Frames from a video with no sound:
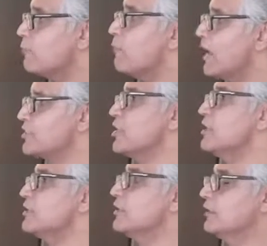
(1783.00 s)
mash
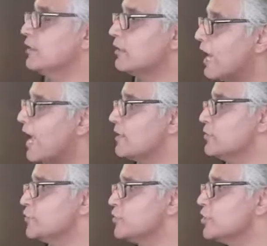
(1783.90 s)
it, add
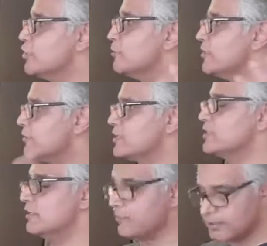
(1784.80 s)
toasted cumin, red
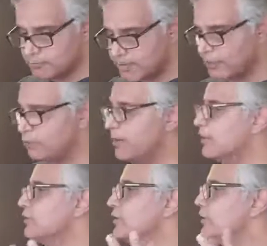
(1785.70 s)
chili powder, mango
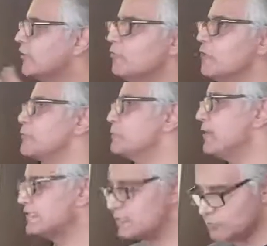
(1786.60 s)
powder, whatever
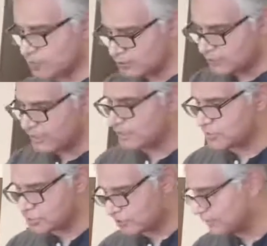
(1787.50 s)
spices you want, make the
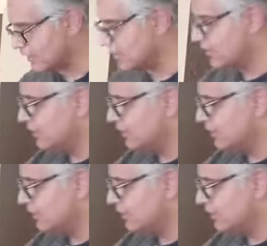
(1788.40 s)
mixture of that.